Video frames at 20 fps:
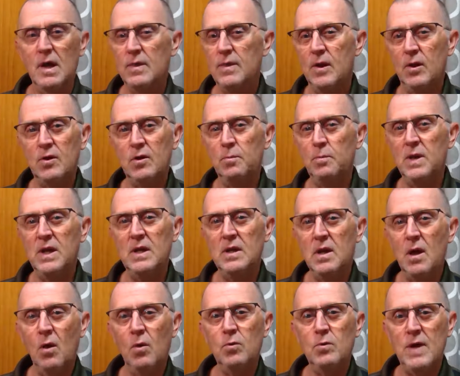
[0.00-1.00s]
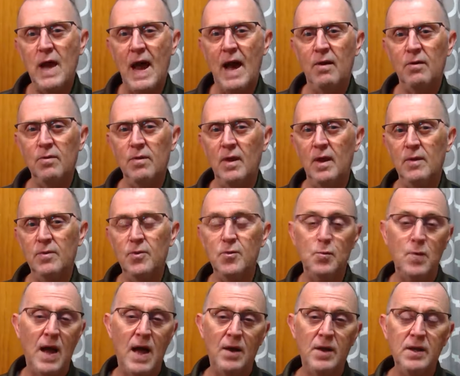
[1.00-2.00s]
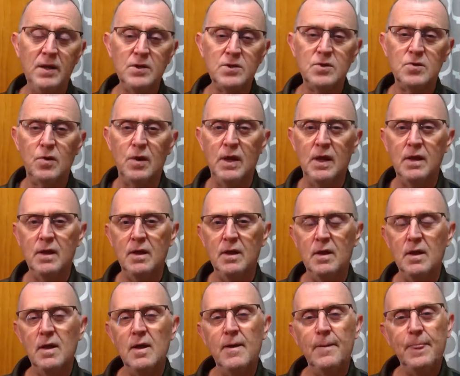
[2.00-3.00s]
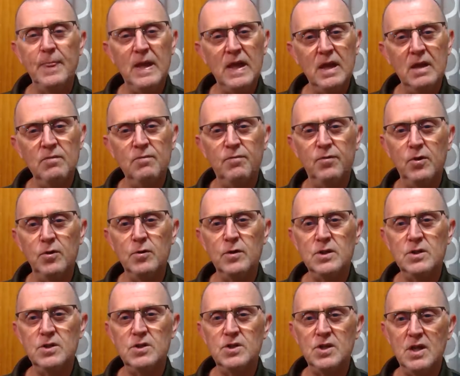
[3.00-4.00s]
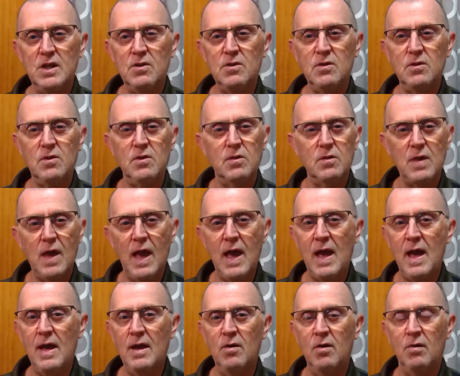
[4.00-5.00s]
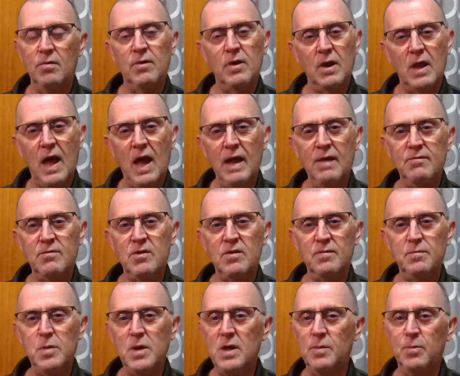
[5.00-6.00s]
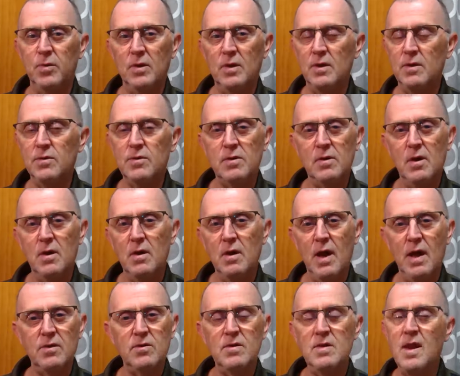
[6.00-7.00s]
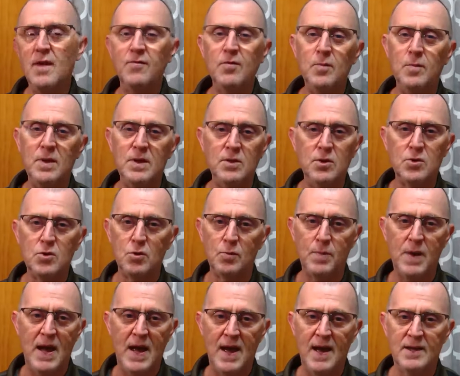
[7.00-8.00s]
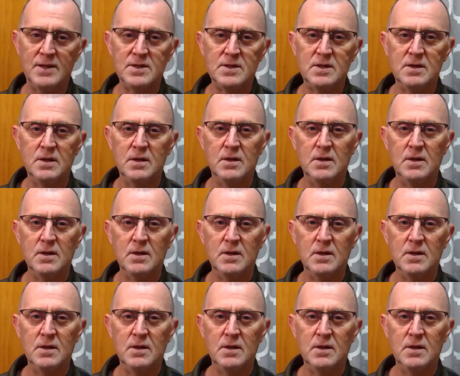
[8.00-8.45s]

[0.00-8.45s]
There can be no doubt that throughout history, the influence Jesus has had on the lives of people is, has never been surpassed.